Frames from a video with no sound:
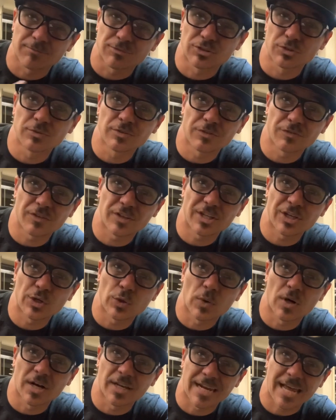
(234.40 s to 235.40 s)
doing a
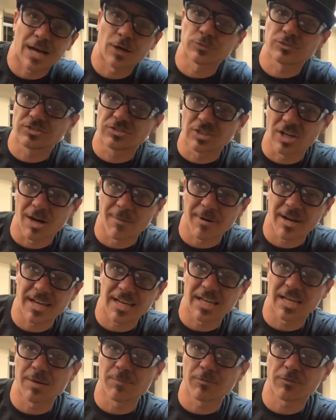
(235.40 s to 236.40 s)
video on how dumb I
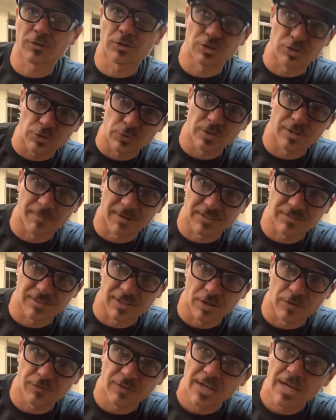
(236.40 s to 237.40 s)
am for doing it
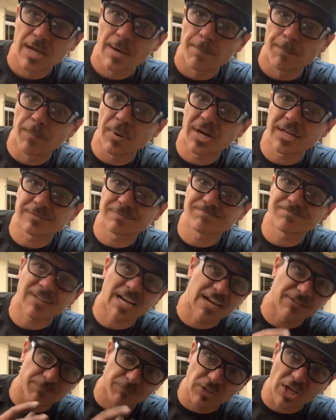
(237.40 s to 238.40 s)
myself. But
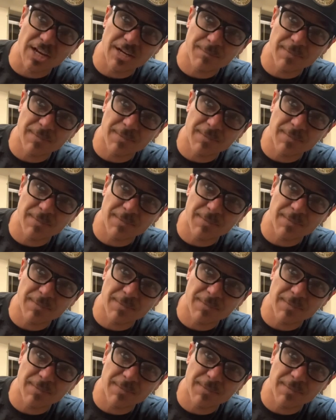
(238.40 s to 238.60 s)
I've done it